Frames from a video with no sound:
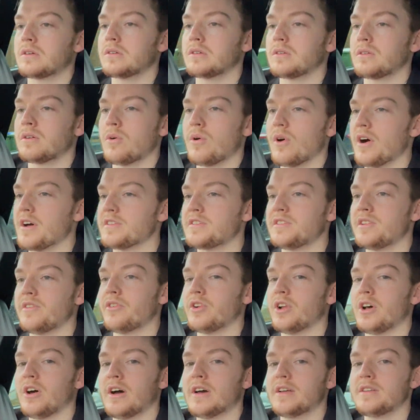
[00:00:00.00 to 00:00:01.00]
Quite
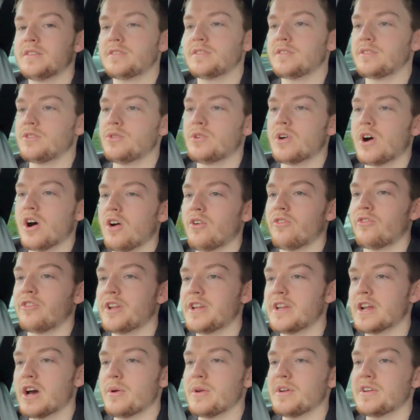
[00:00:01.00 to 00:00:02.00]
civilised. You can't
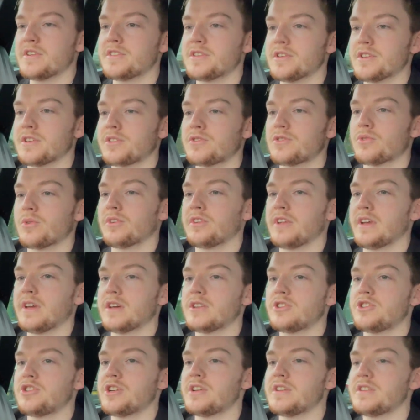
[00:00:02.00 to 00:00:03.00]
really notice the sort of
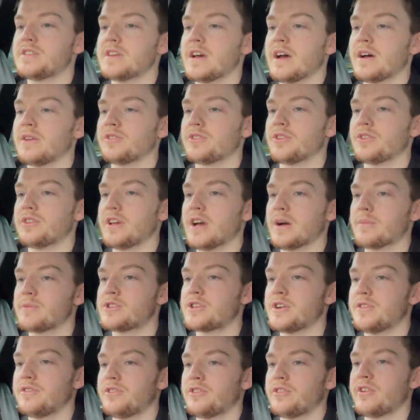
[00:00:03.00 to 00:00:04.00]
DSG sounds on the
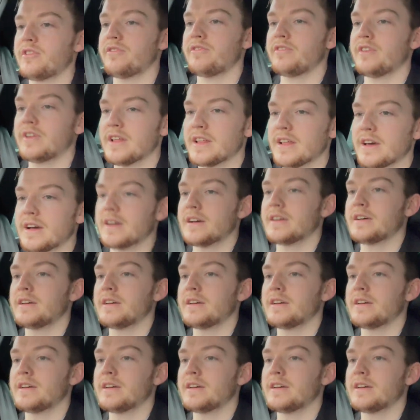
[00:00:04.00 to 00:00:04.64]
upshift or anything like that.